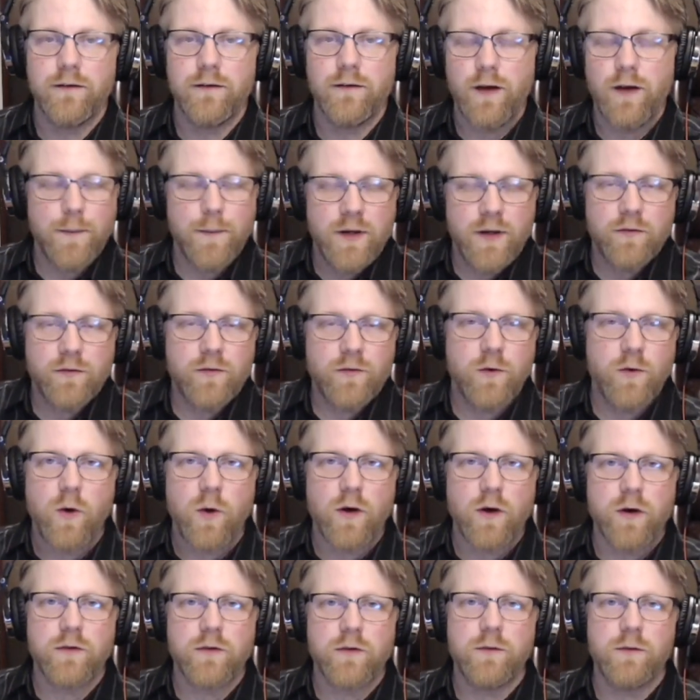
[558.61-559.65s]
I mean, of
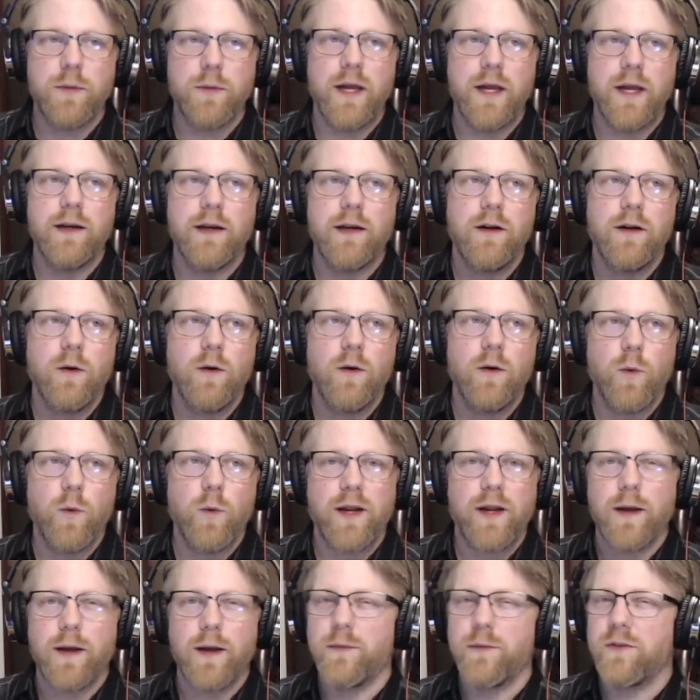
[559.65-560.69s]
course, but when
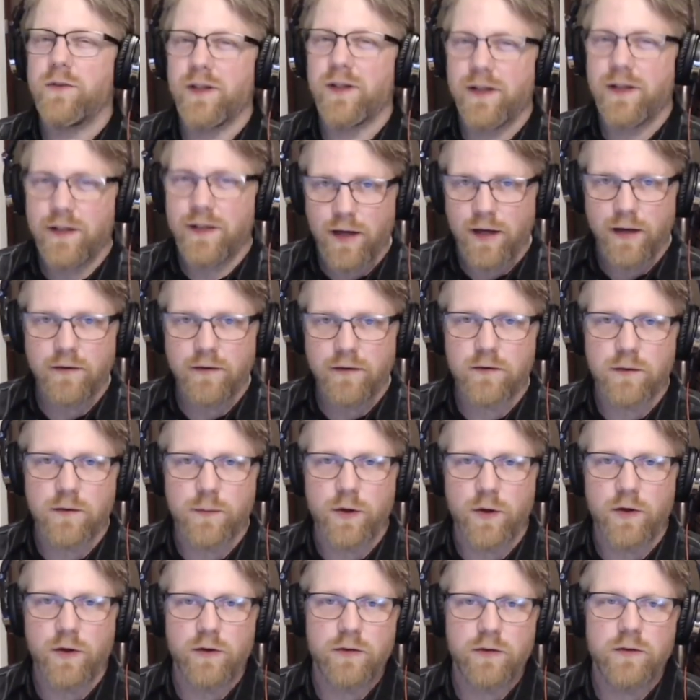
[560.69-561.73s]
it comes to
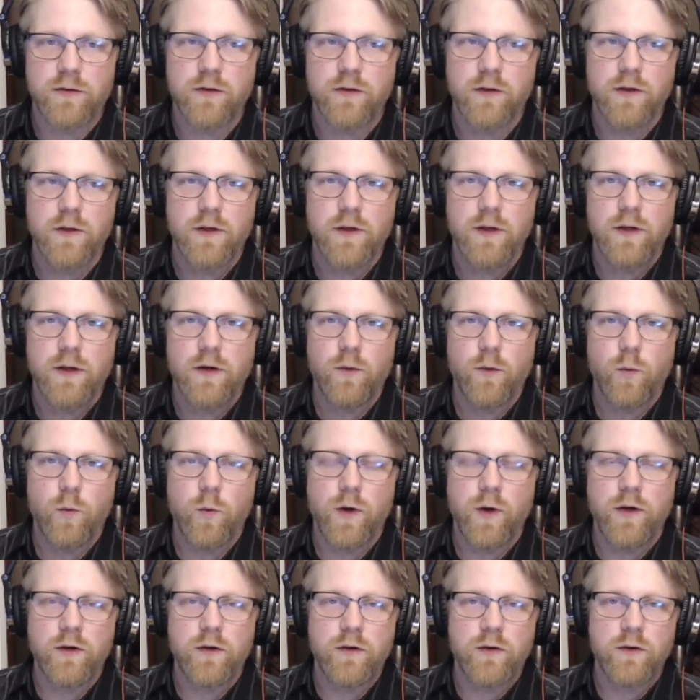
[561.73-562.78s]
customers,
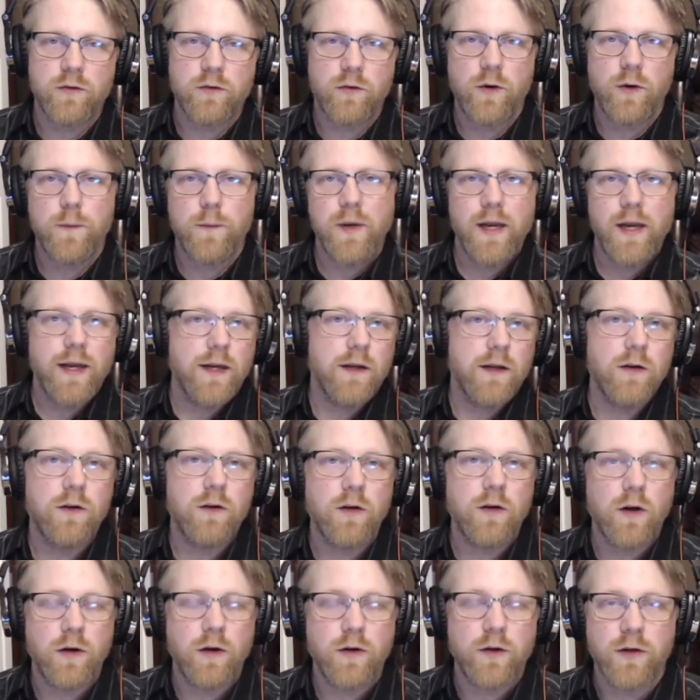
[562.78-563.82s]
when you're discriminating
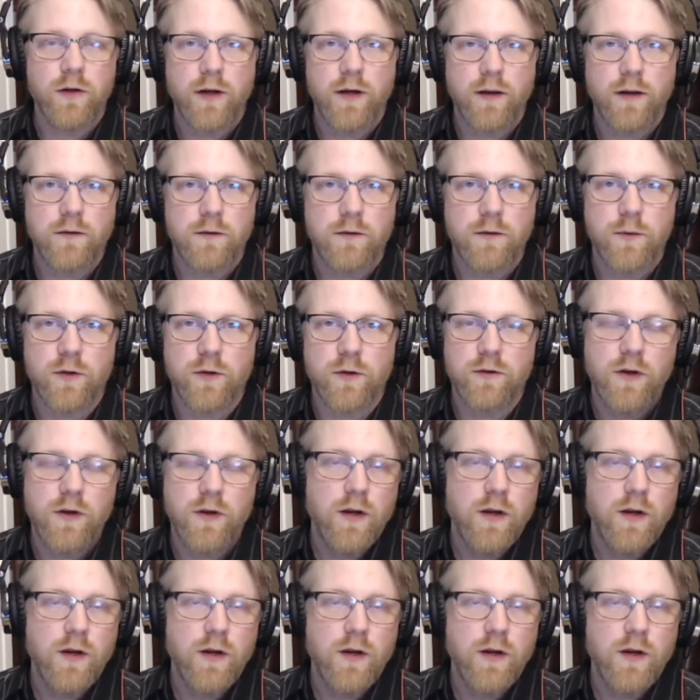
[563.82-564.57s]
on your customers,